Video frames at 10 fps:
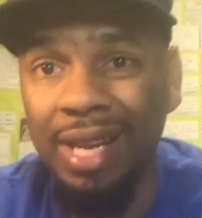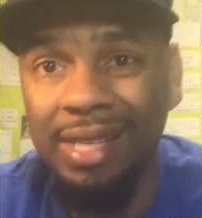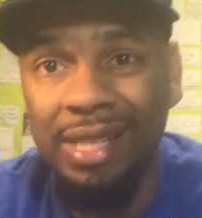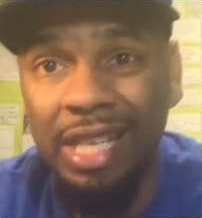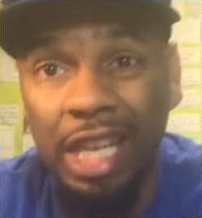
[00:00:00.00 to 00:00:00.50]

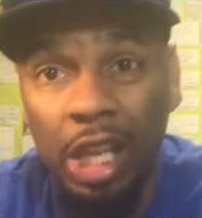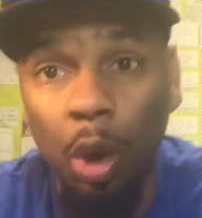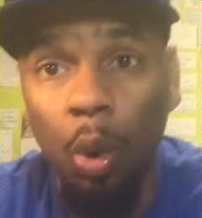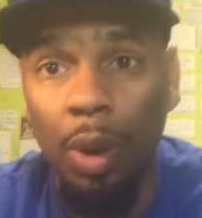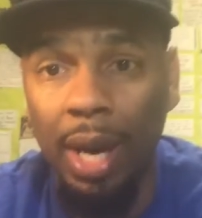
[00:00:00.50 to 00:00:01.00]
That's
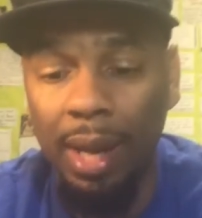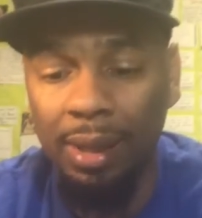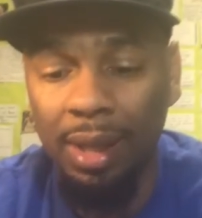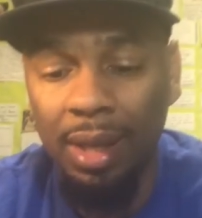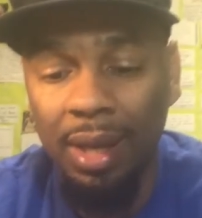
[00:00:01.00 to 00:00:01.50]
low,
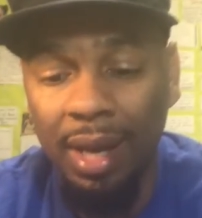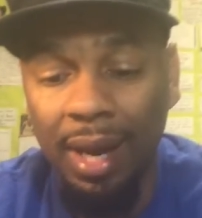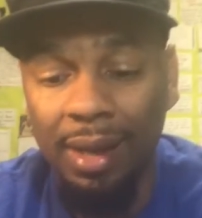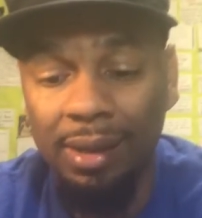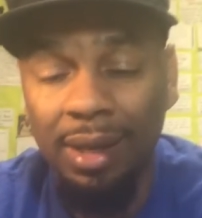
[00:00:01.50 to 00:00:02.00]

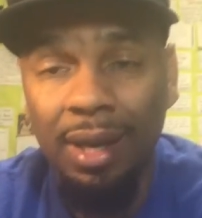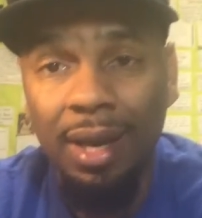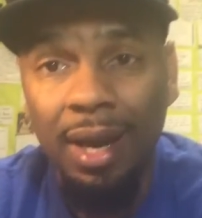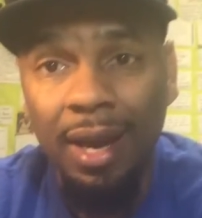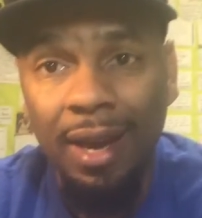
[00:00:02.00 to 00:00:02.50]
guys.
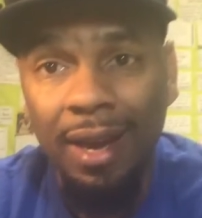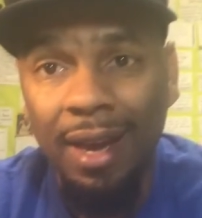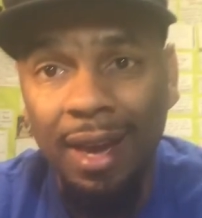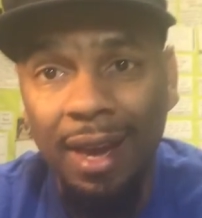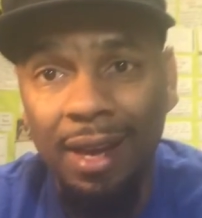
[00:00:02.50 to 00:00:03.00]

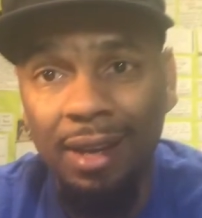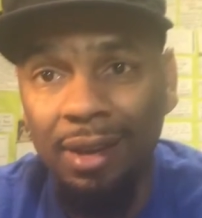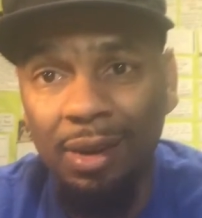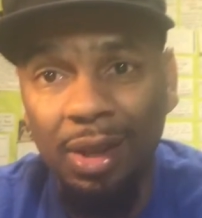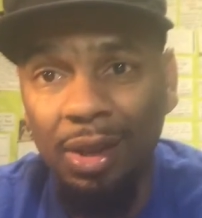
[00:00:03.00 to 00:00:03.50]
And,
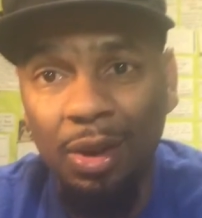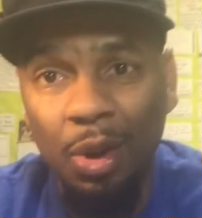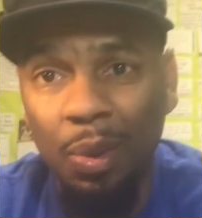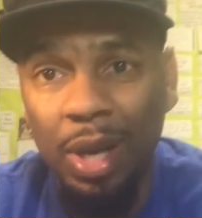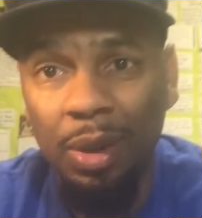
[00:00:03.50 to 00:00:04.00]
you know,
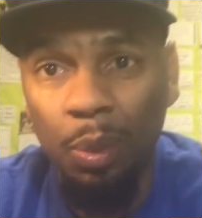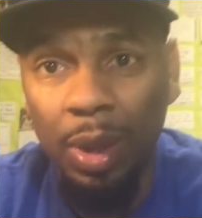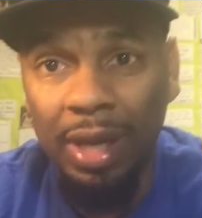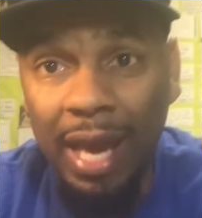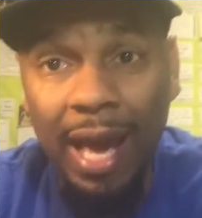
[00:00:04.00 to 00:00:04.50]

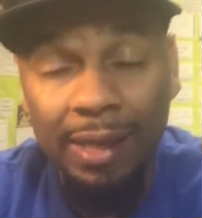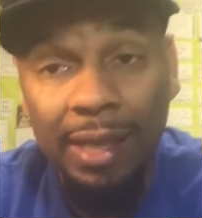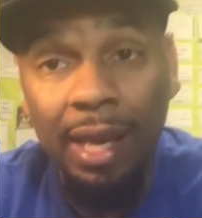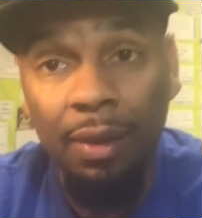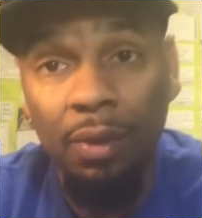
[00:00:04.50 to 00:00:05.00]
when guys
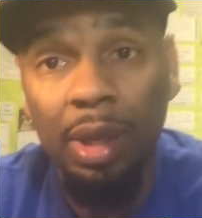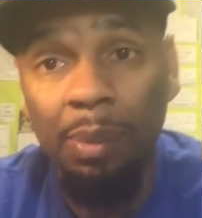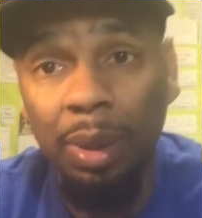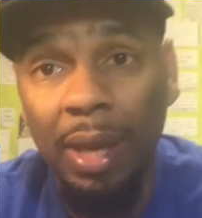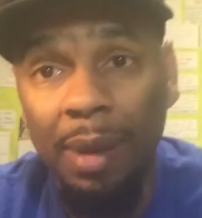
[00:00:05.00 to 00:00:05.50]
that can really
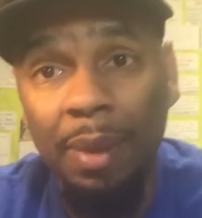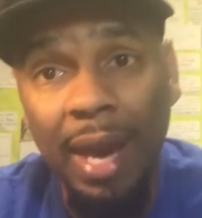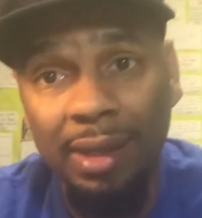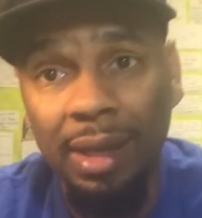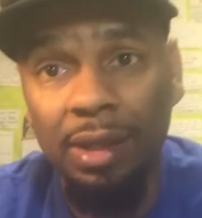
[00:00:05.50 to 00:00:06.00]
play,
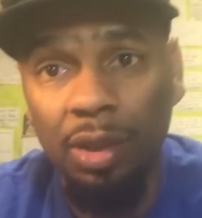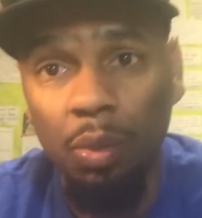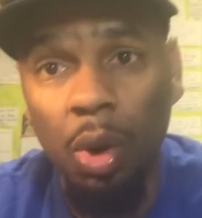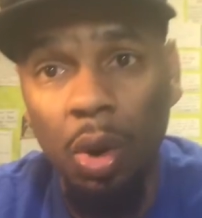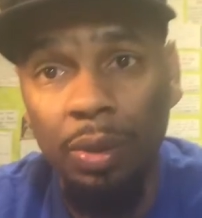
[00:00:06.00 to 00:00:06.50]
backs against the
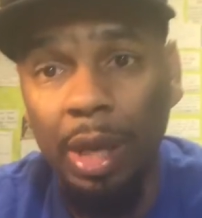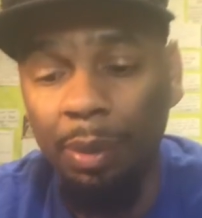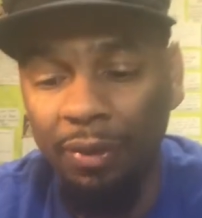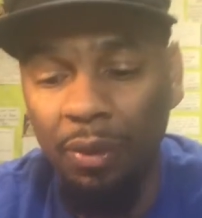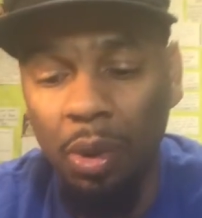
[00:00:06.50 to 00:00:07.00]
wall, they
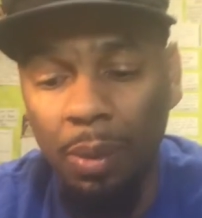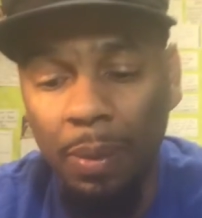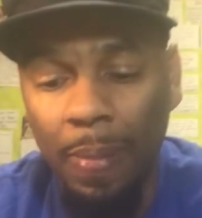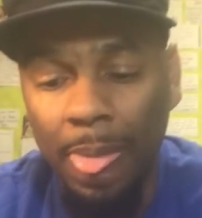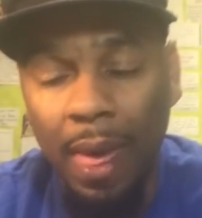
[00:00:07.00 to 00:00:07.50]
perform.
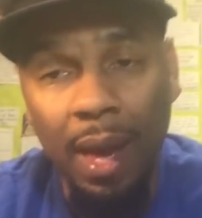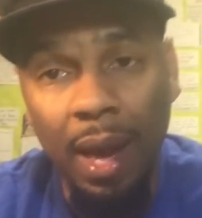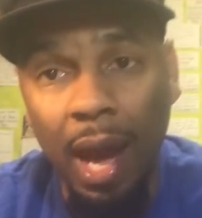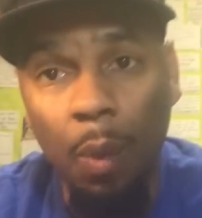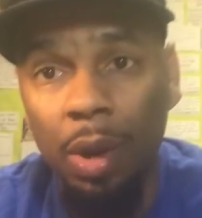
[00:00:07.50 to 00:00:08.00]

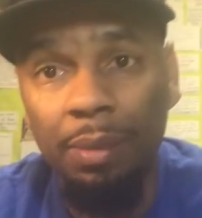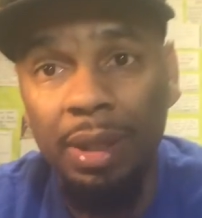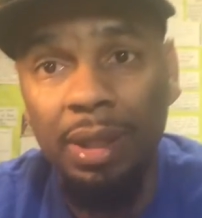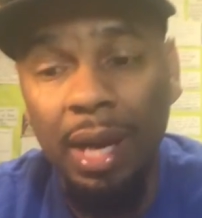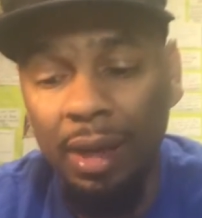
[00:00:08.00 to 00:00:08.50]
I wouldn't be
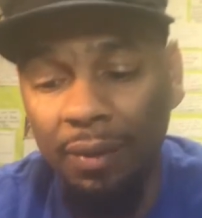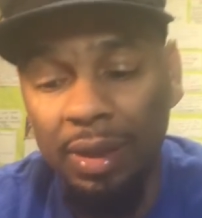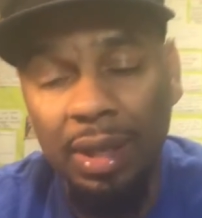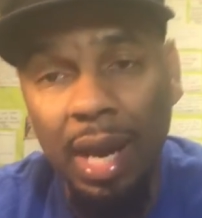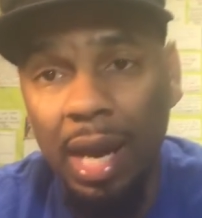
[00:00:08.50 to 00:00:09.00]
shocked if
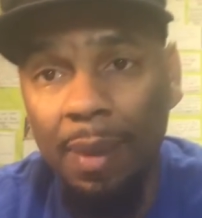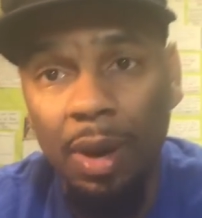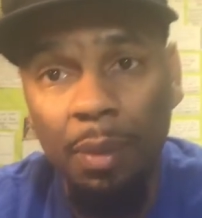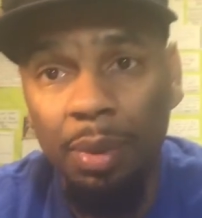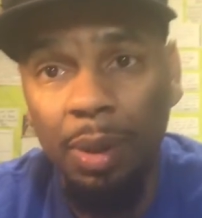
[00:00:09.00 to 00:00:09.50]
this guy come
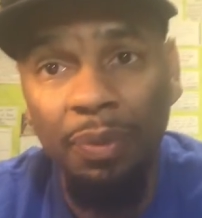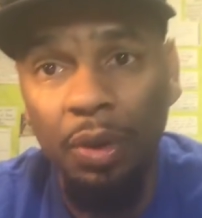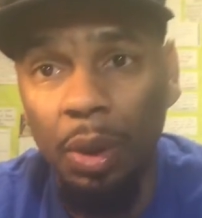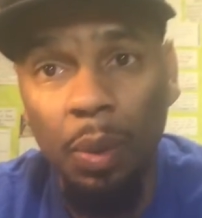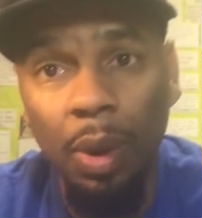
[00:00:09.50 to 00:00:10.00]
out and put up
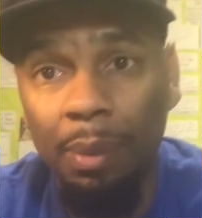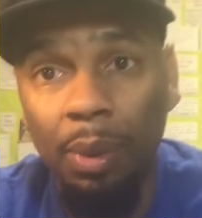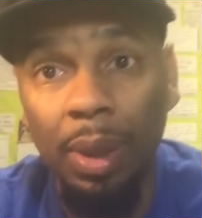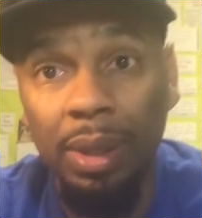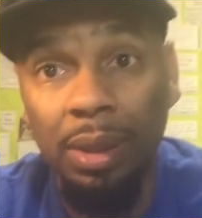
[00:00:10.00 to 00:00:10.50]
31
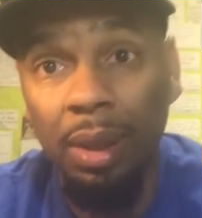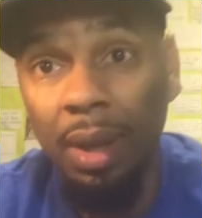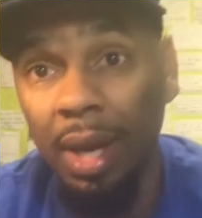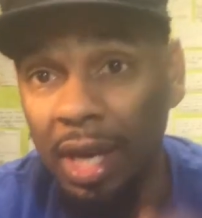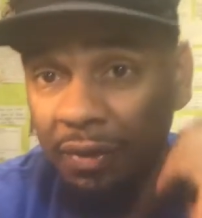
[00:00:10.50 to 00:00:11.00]
points.
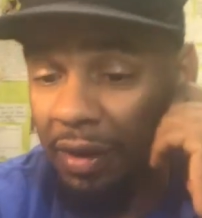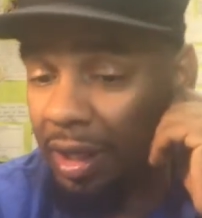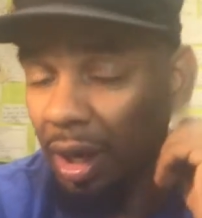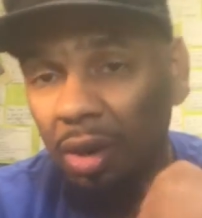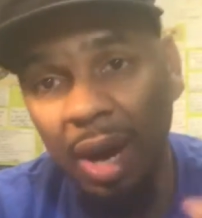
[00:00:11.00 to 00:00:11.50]
And if he
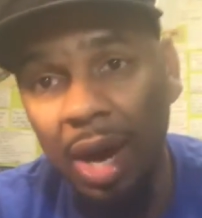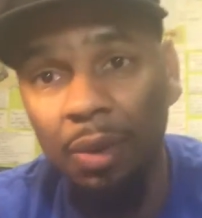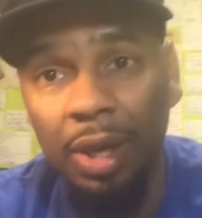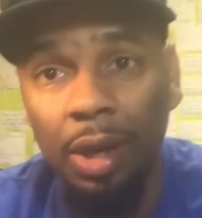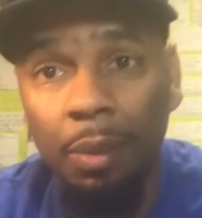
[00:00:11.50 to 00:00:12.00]
don't, I
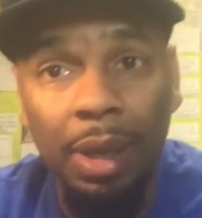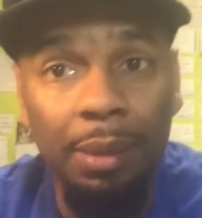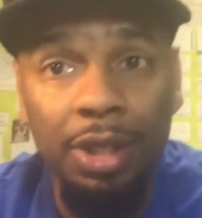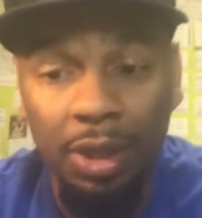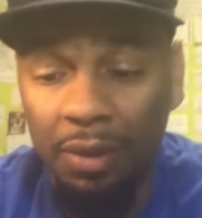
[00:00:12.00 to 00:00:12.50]
don't care, but
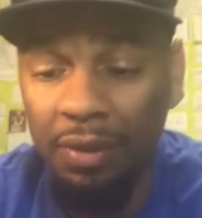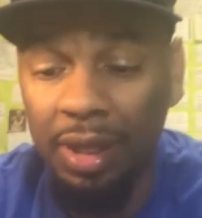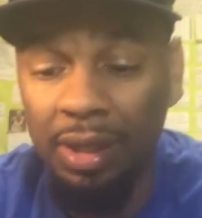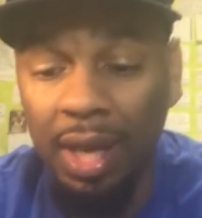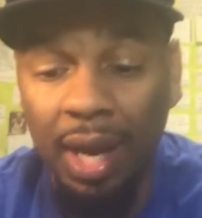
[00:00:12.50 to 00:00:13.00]
I'm cheering for
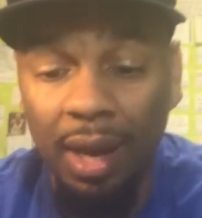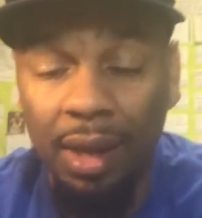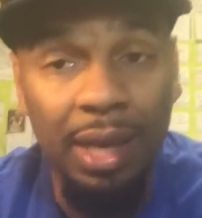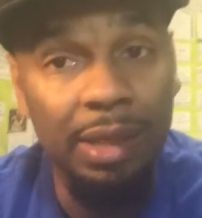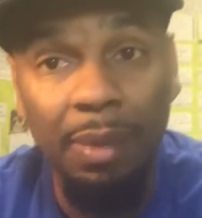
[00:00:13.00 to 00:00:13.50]
this guy.
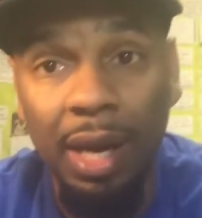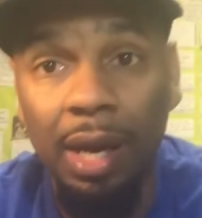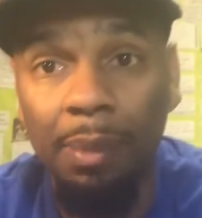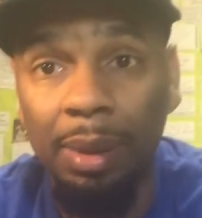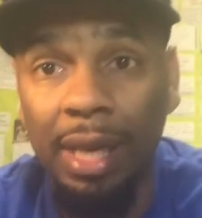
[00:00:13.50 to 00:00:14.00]
That's my
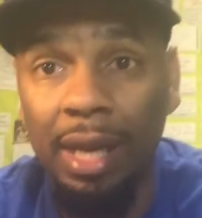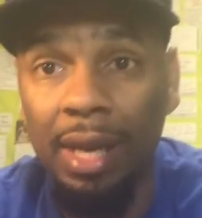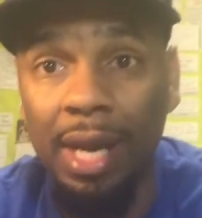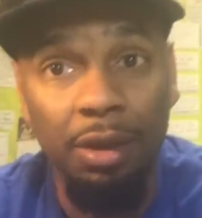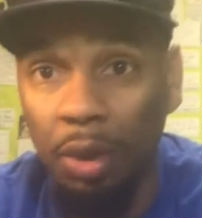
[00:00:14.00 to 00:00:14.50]
gut play
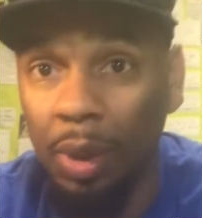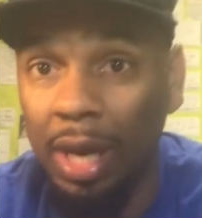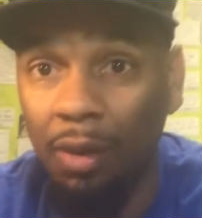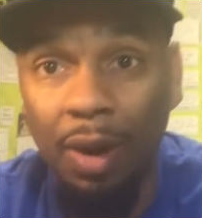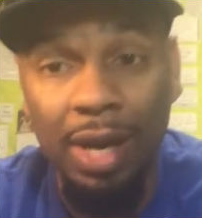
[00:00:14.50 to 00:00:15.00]
tonight. You don't
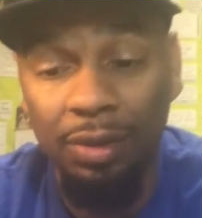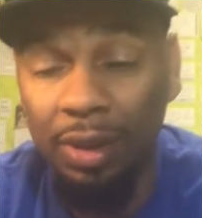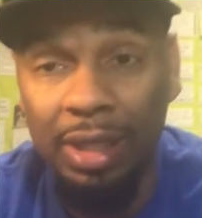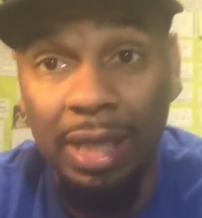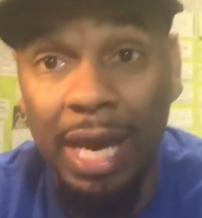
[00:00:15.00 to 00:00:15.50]
got a roster
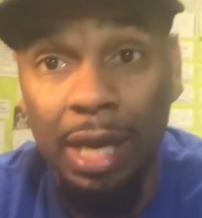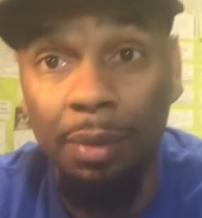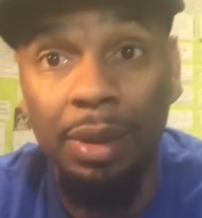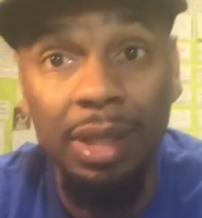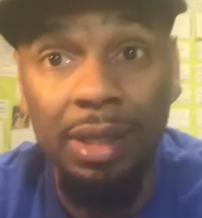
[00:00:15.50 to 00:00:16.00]
this lineup,
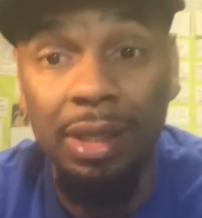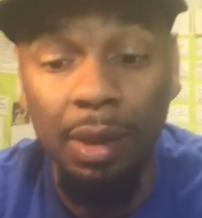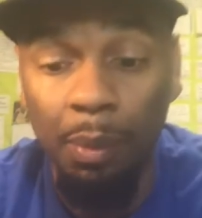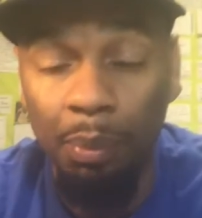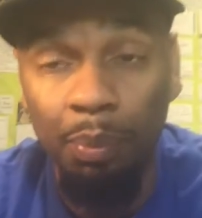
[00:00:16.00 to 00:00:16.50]
but this is
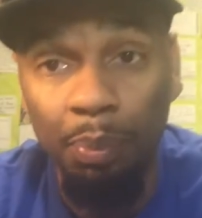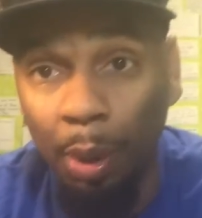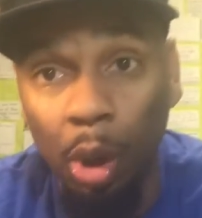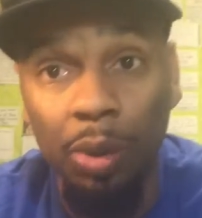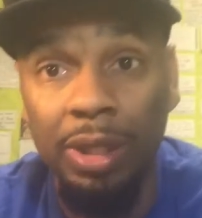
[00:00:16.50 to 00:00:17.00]
a
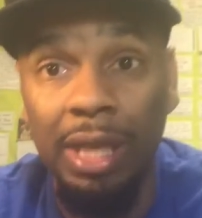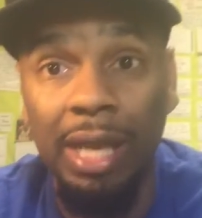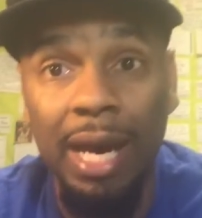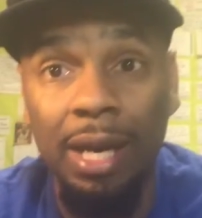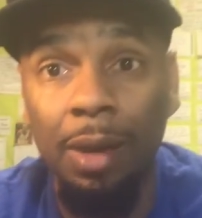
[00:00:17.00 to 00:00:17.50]
ballsy
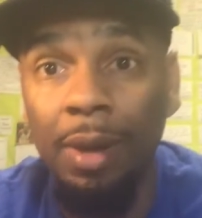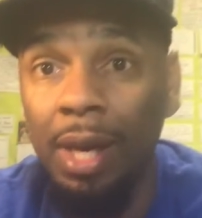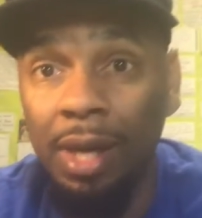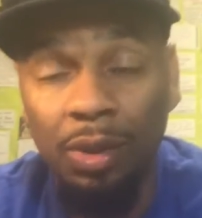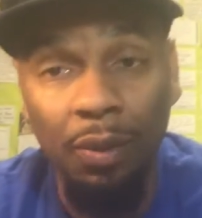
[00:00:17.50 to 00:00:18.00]
lineup.
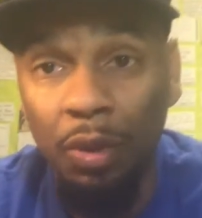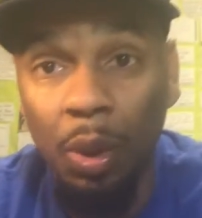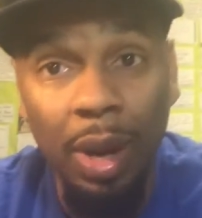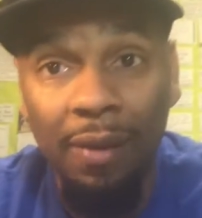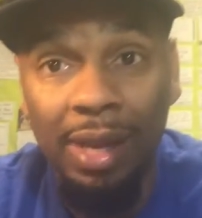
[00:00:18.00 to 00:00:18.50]
So if you
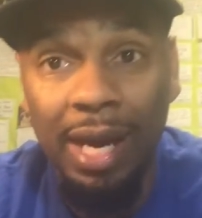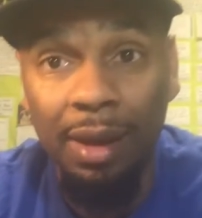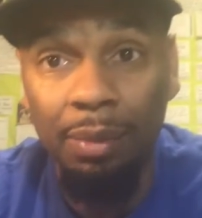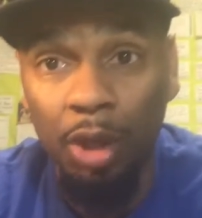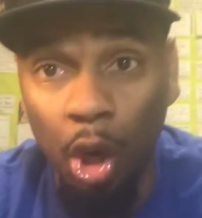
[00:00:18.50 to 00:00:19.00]
don't have a lot
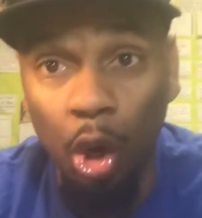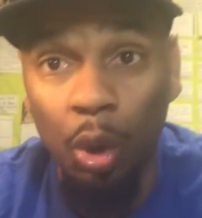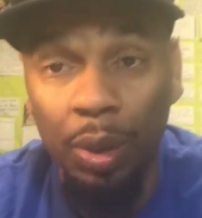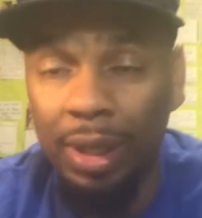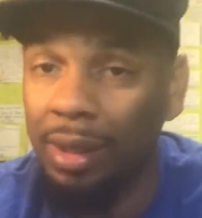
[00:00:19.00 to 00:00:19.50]
of
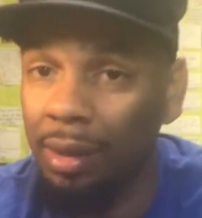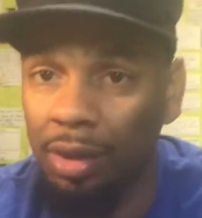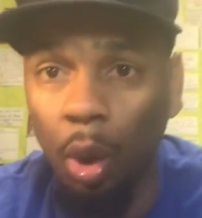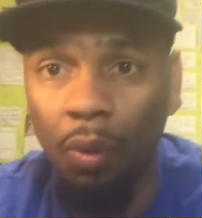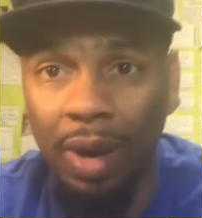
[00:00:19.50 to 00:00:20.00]
cojones,
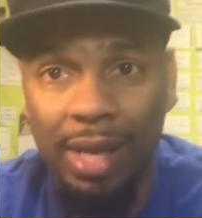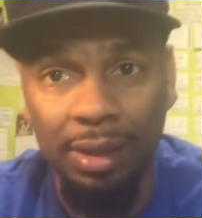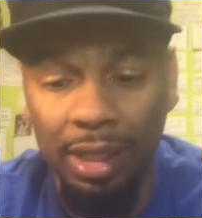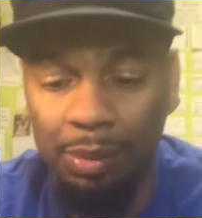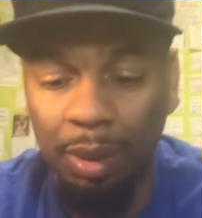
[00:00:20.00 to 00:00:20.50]
don't
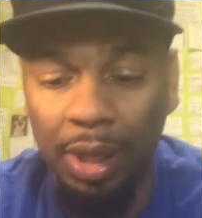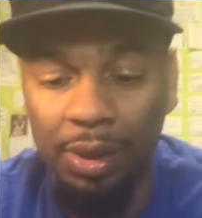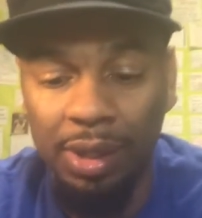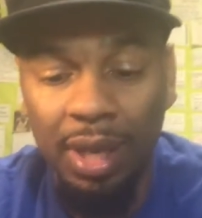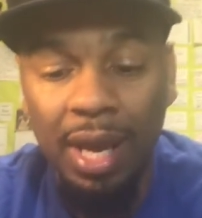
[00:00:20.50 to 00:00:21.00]
roster these players.